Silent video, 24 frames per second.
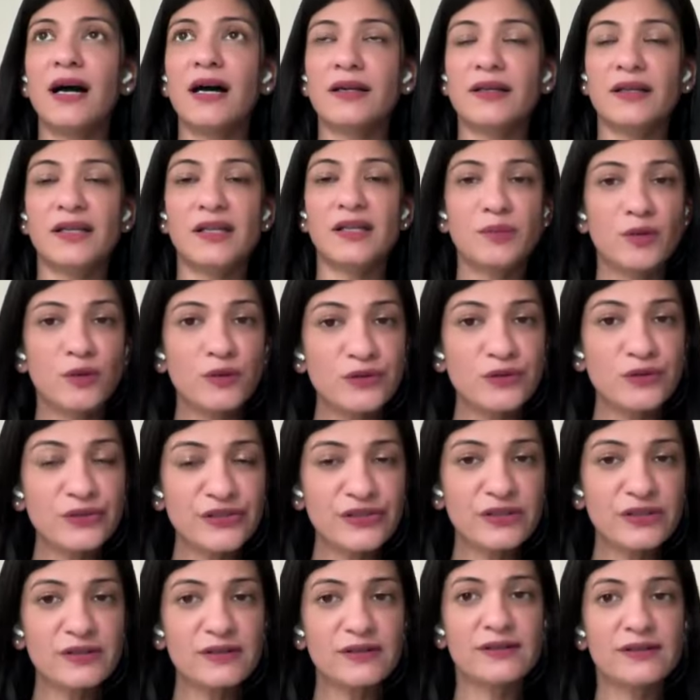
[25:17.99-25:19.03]
our
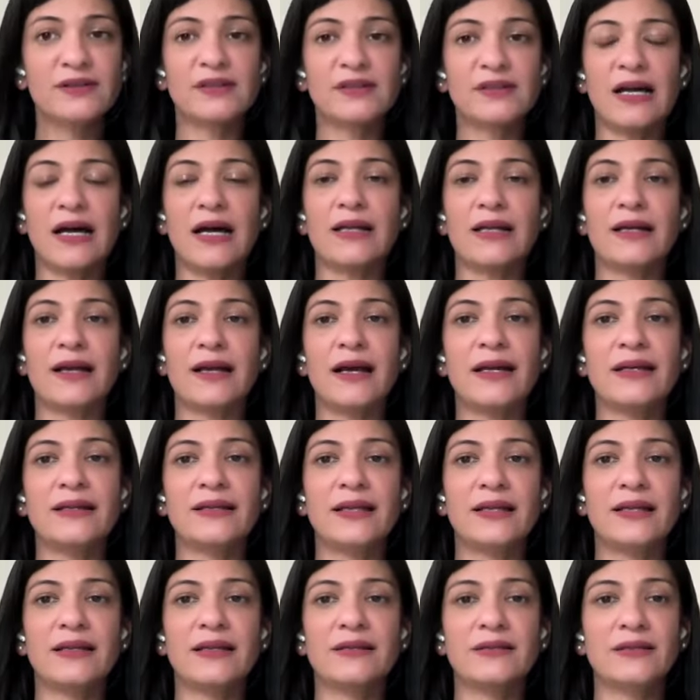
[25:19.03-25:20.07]
emotions, our
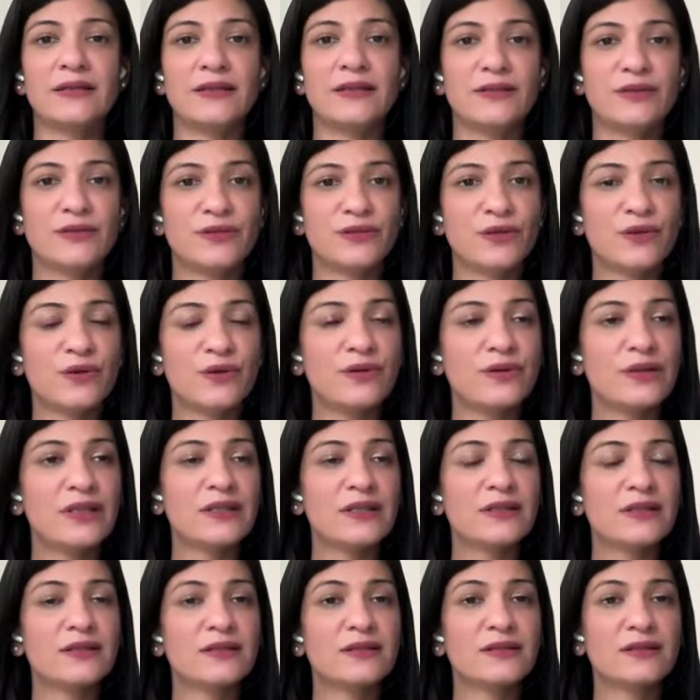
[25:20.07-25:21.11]
identity
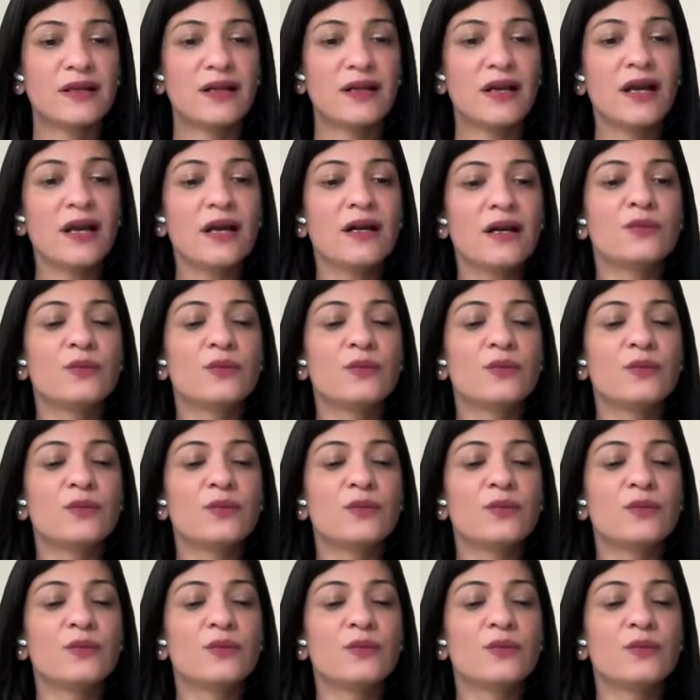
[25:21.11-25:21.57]
stories